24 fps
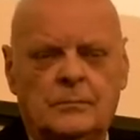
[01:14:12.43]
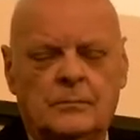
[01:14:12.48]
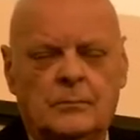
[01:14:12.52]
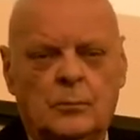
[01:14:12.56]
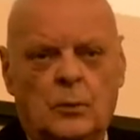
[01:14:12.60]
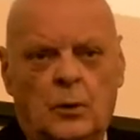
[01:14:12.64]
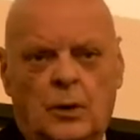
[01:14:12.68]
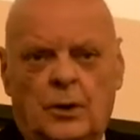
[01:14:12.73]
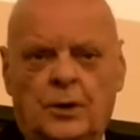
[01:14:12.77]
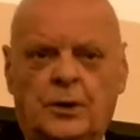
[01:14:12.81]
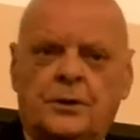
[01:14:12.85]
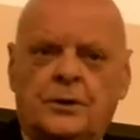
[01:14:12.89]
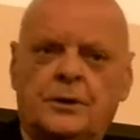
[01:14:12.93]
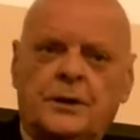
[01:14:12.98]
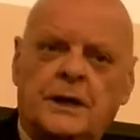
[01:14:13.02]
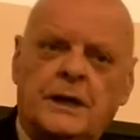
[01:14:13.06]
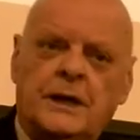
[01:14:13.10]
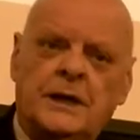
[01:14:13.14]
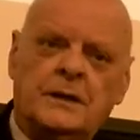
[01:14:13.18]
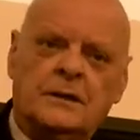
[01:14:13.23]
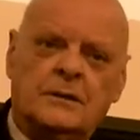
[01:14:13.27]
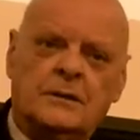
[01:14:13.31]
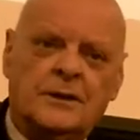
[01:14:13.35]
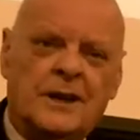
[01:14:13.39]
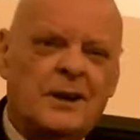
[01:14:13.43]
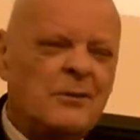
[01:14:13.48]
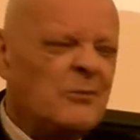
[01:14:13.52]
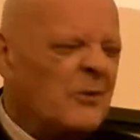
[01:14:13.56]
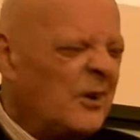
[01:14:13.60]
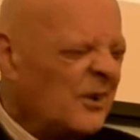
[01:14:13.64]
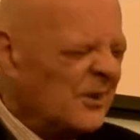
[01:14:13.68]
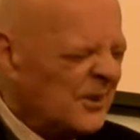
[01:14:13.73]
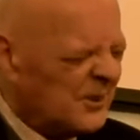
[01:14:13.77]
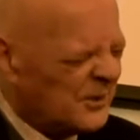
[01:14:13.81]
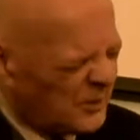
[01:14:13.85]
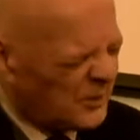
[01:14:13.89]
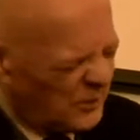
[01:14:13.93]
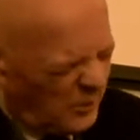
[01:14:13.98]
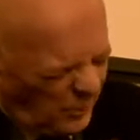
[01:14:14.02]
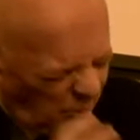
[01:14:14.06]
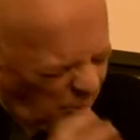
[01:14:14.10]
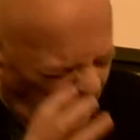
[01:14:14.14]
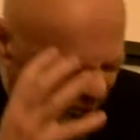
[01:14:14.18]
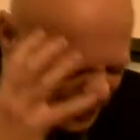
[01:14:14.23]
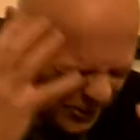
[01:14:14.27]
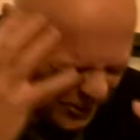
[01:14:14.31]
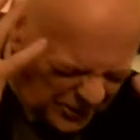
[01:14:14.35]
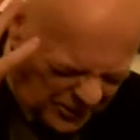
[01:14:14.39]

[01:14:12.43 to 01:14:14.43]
wanted to hear. They wanted to hold